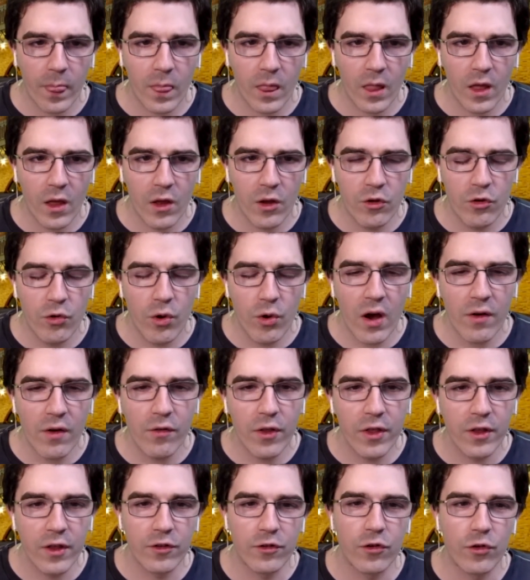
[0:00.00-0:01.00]
you have all
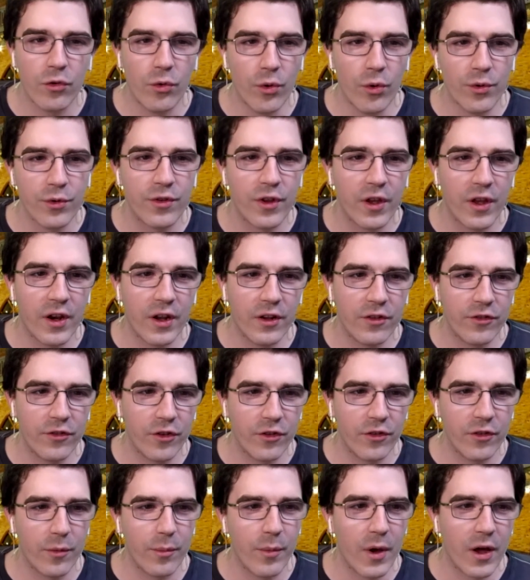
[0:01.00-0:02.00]
these tools and it's just a
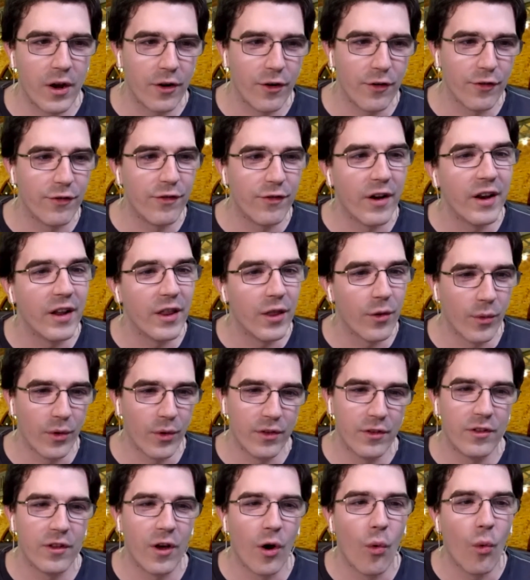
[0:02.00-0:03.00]
matter of finding the ones
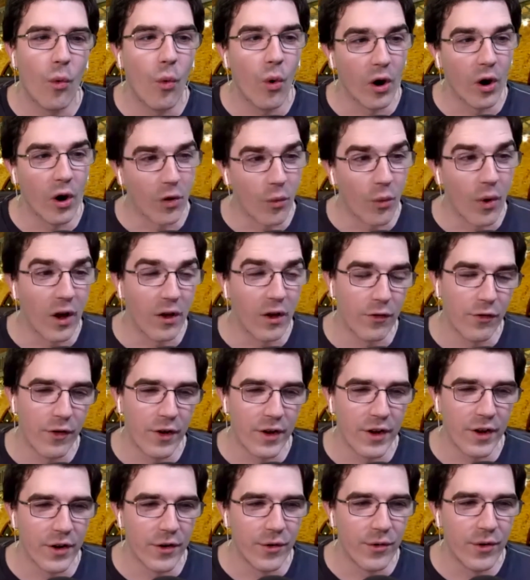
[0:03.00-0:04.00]
that work well for
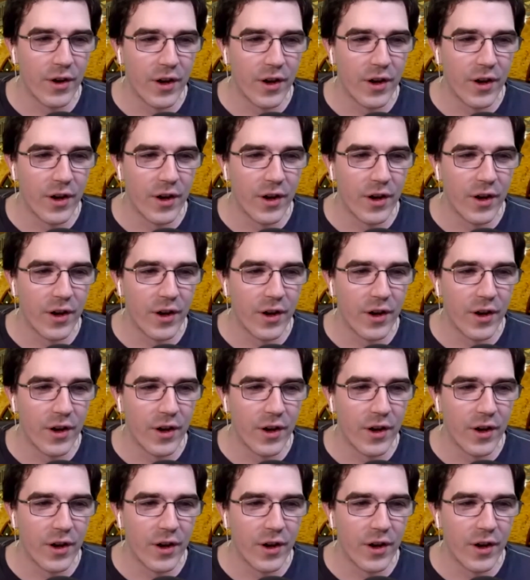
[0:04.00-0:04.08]
you